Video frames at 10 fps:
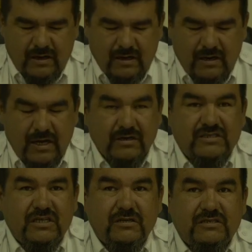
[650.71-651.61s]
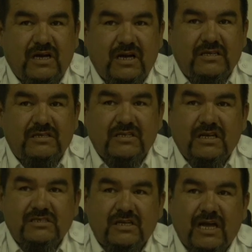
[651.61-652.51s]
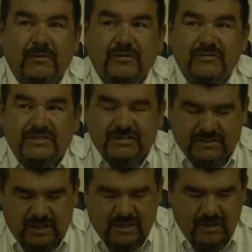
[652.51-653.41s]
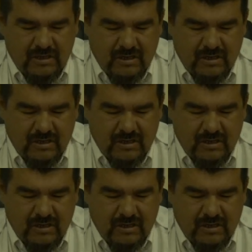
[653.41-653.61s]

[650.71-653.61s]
Uh, Ego uh, the selection camp in Mistissini.